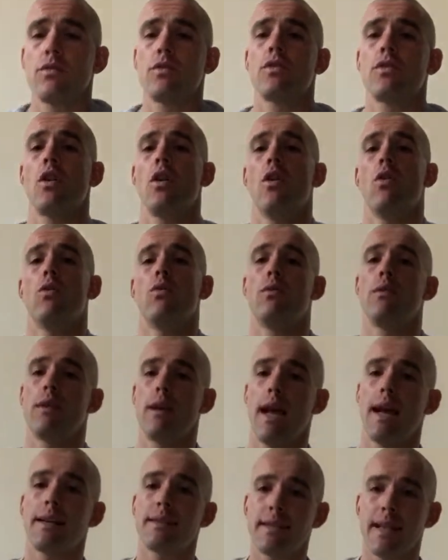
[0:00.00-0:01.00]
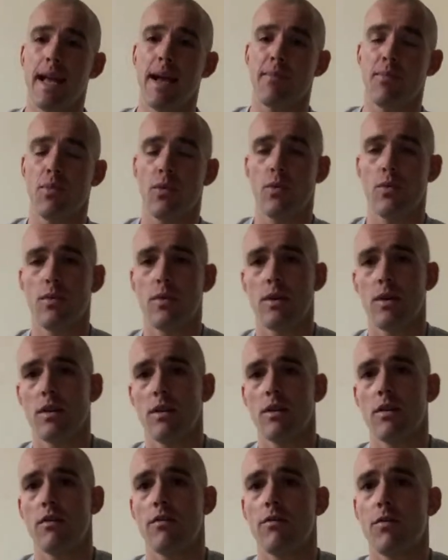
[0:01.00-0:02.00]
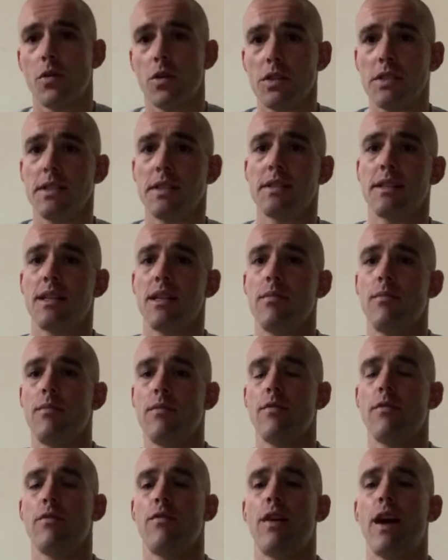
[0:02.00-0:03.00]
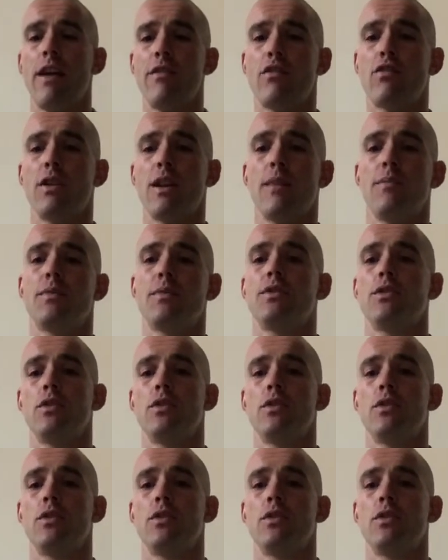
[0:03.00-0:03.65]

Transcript: So example, First is going to five grips.